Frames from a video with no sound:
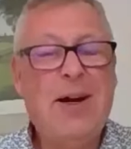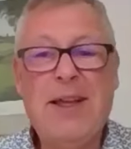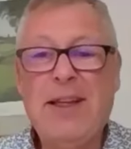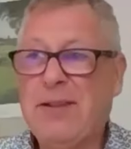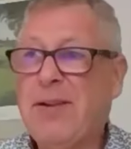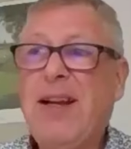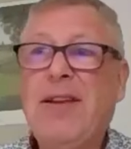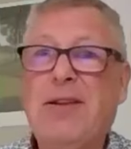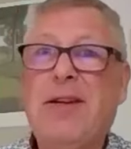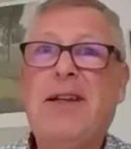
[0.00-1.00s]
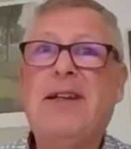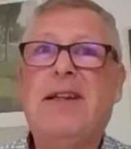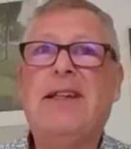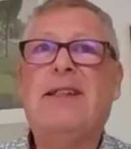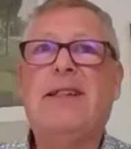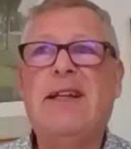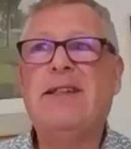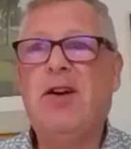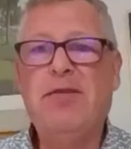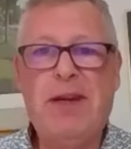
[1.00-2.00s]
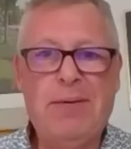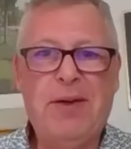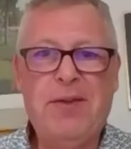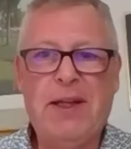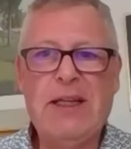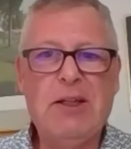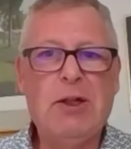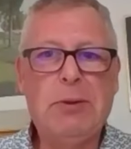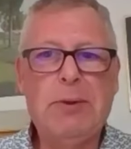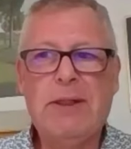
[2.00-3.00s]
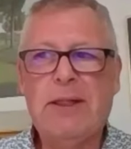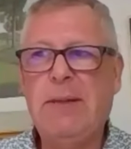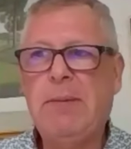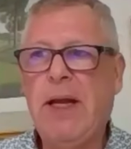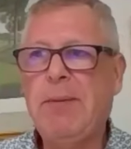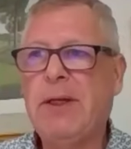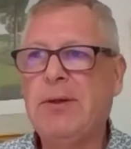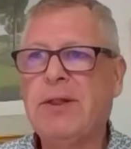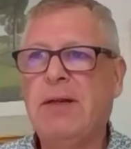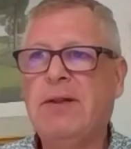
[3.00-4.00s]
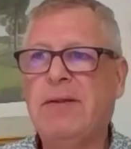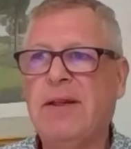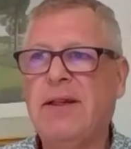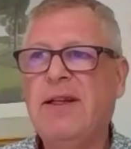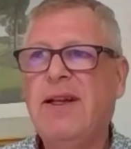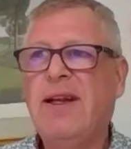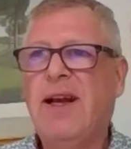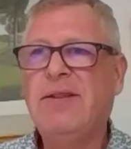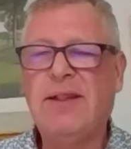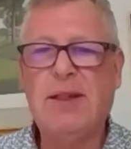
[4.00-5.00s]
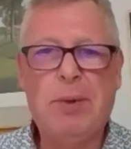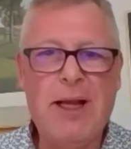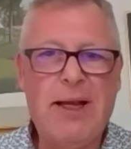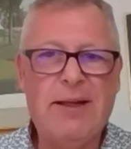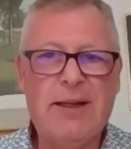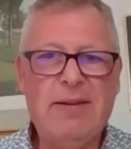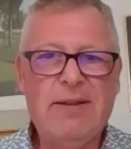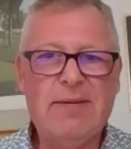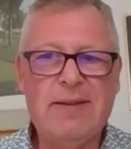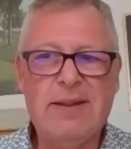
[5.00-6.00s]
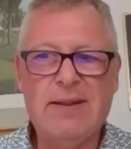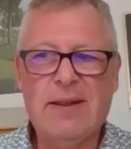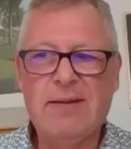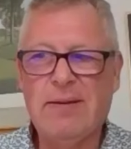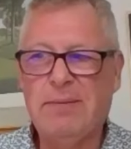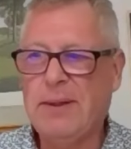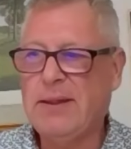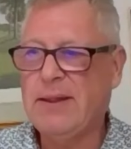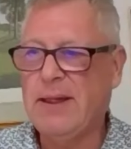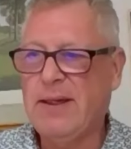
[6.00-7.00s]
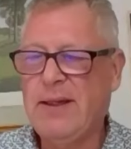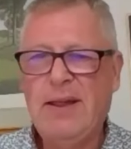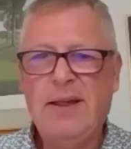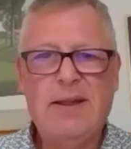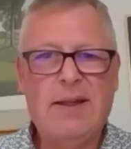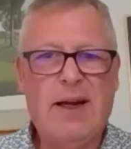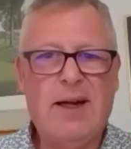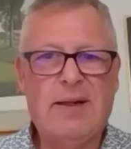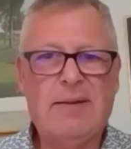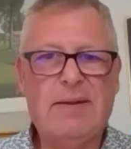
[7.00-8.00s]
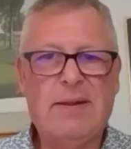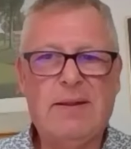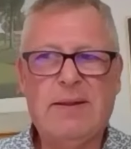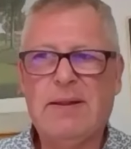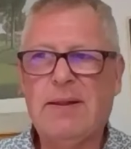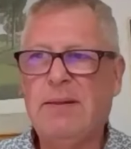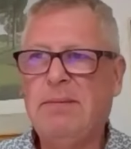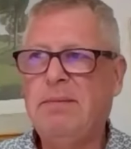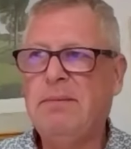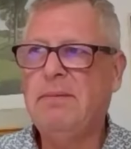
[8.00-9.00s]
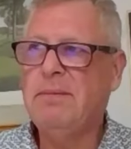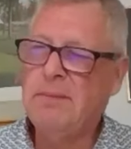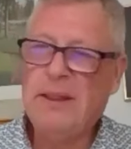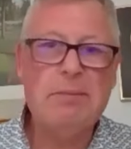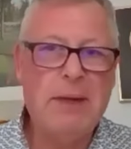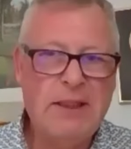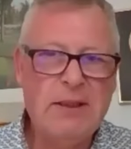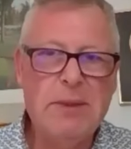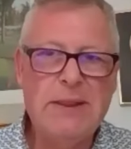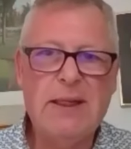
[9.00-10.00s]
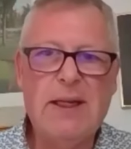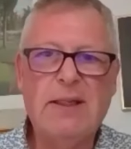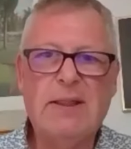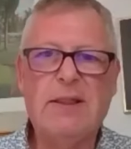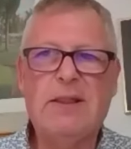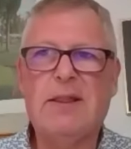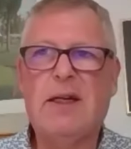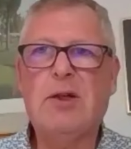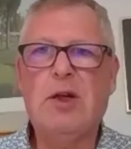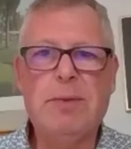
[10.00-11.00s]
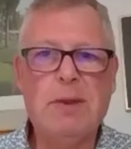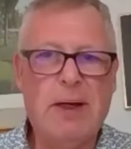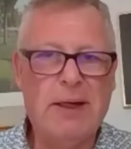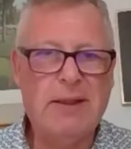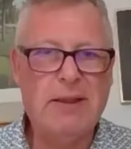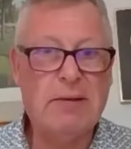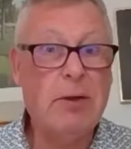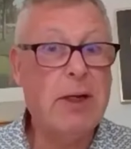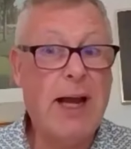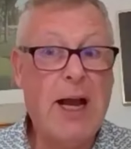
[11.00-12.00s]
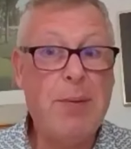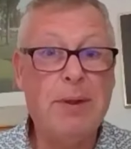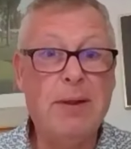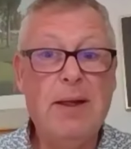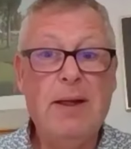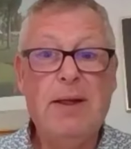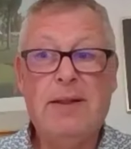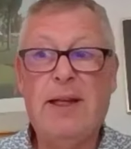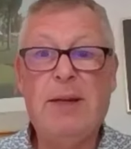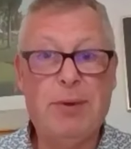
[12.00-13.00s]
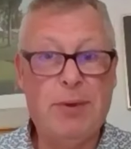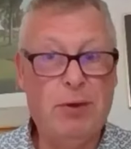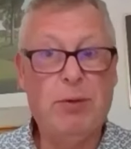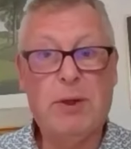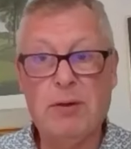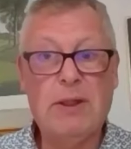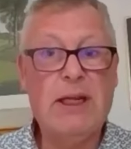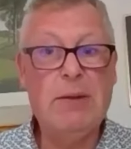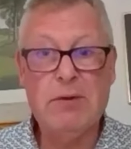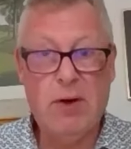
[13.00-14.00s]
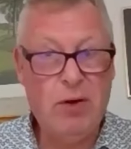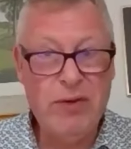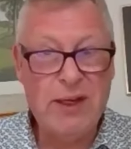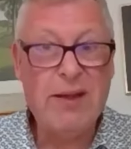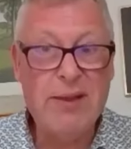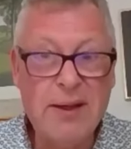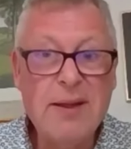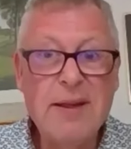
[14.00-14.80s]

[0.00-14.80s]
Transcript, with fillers: I think you're right, though. I think it's, uh, it's all very well thinking. that we want to keep chemicals out of the out of the planet, out of the out of. But uh, there are there's uh, mentioned mitigations. There are compromises. They're going to happen yeah. to enable the whole world to keep evolving. I think.